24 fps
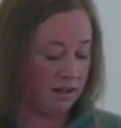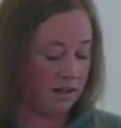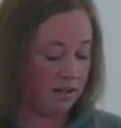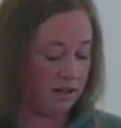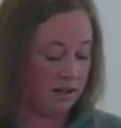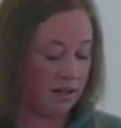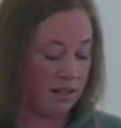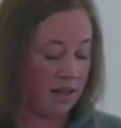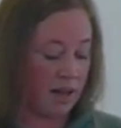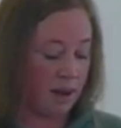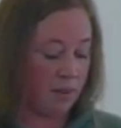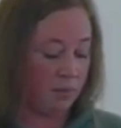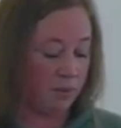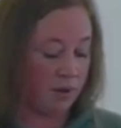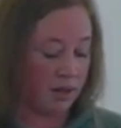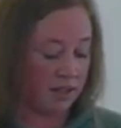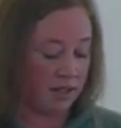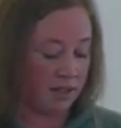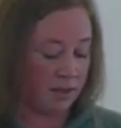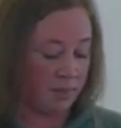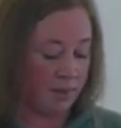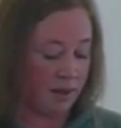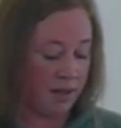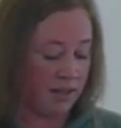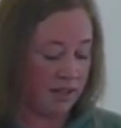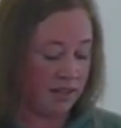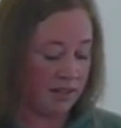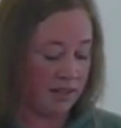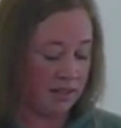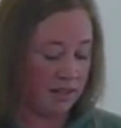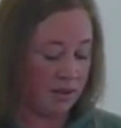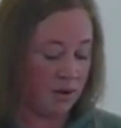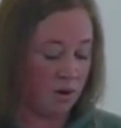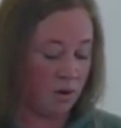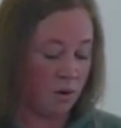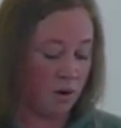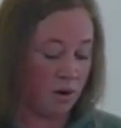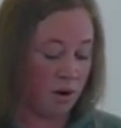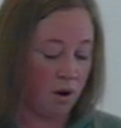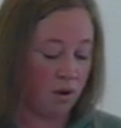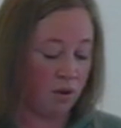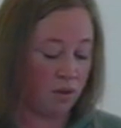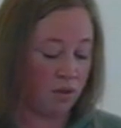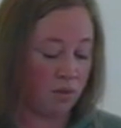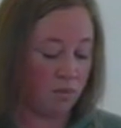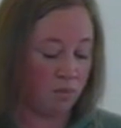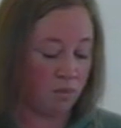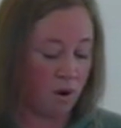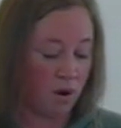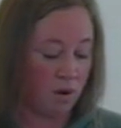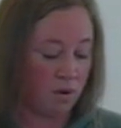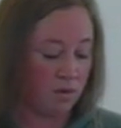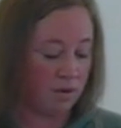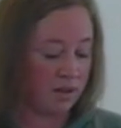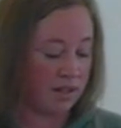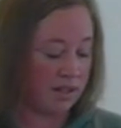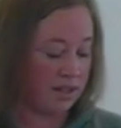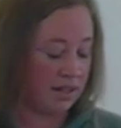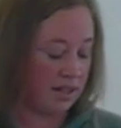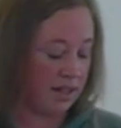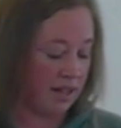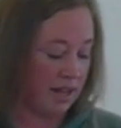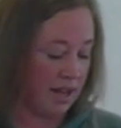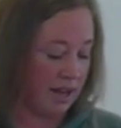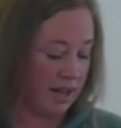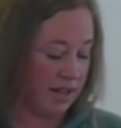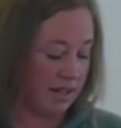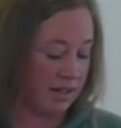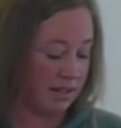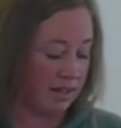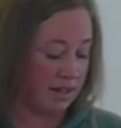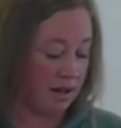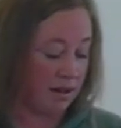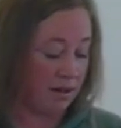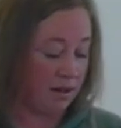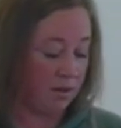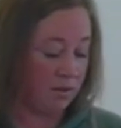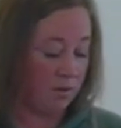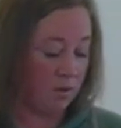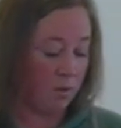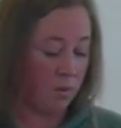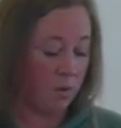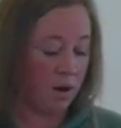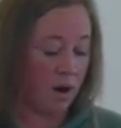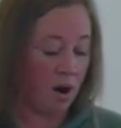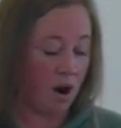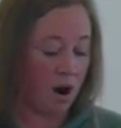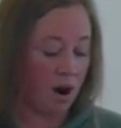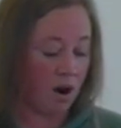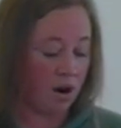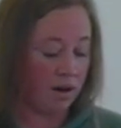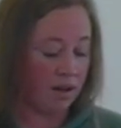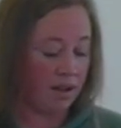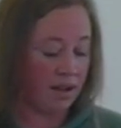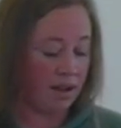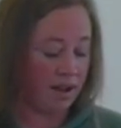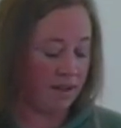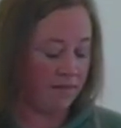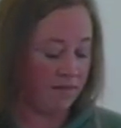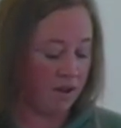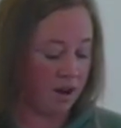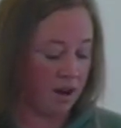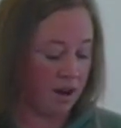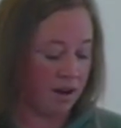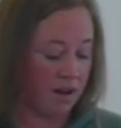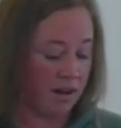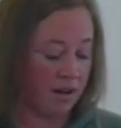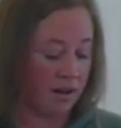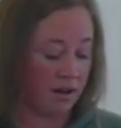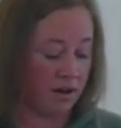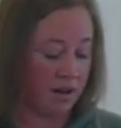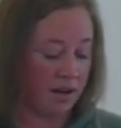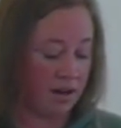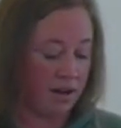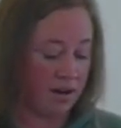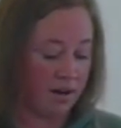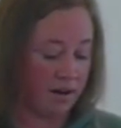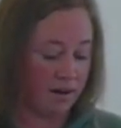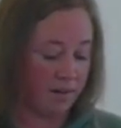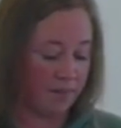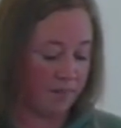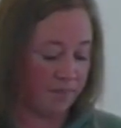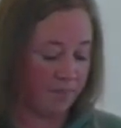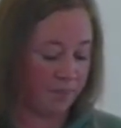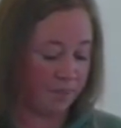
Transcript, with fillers: to that precipice or are thrown into the lion's den, we already have God in our ear.